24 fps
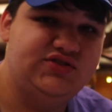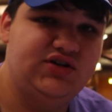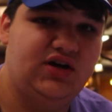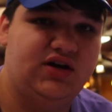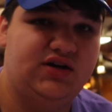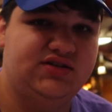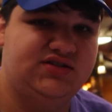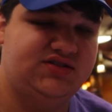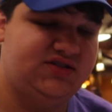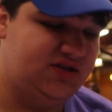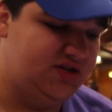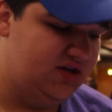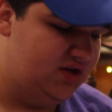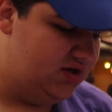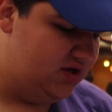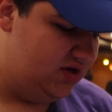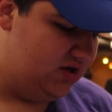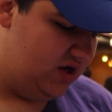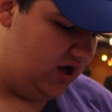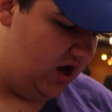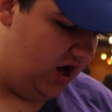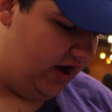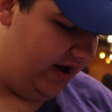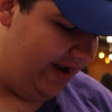sauce.
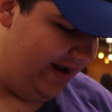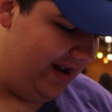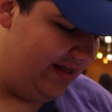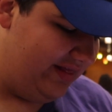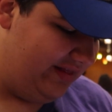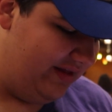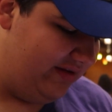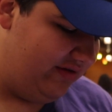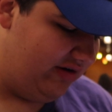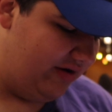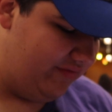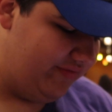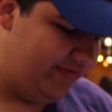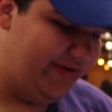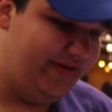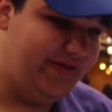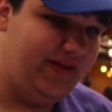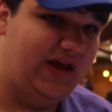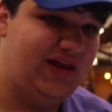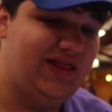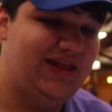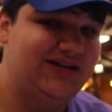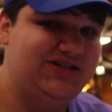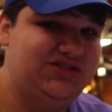I really
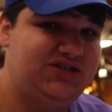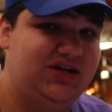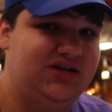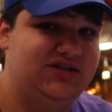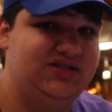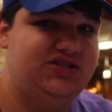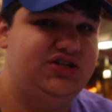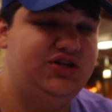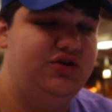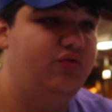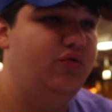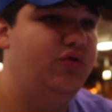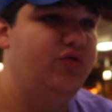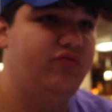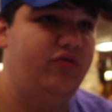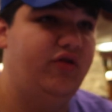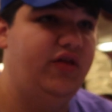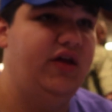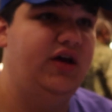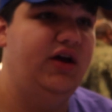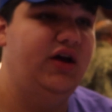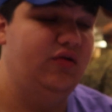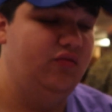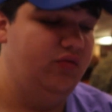like that sauce too. It went
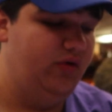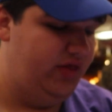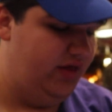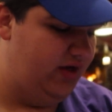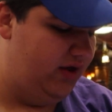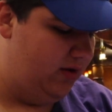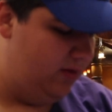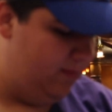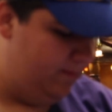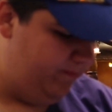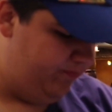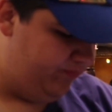really good with it.